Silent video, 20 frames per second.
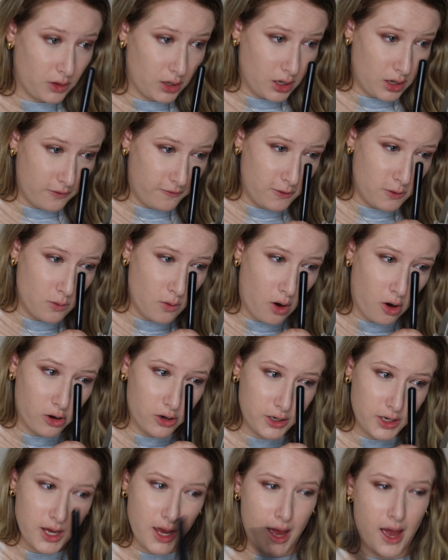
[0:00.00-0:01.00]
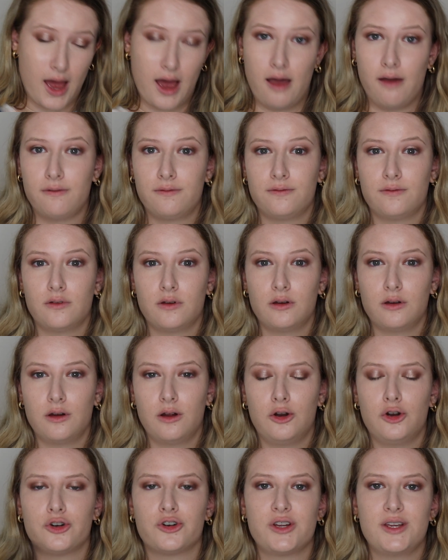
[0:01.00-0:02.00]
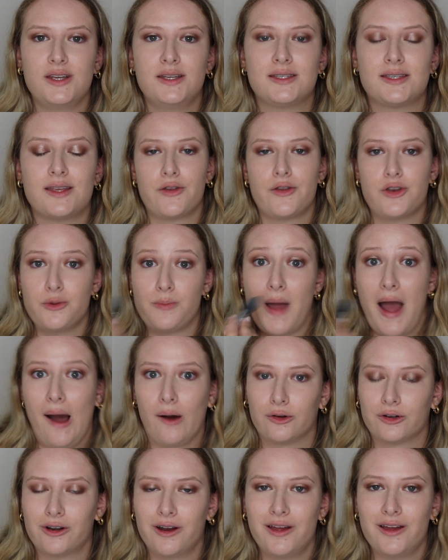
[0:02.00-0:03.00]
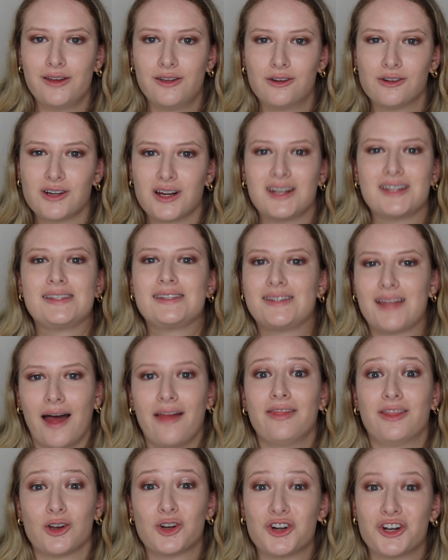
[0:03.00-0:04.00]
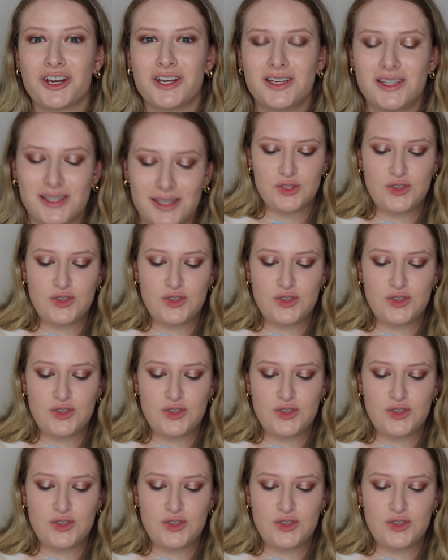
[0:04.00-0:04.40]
if you already have a crease you powder it, you're going to set the crease.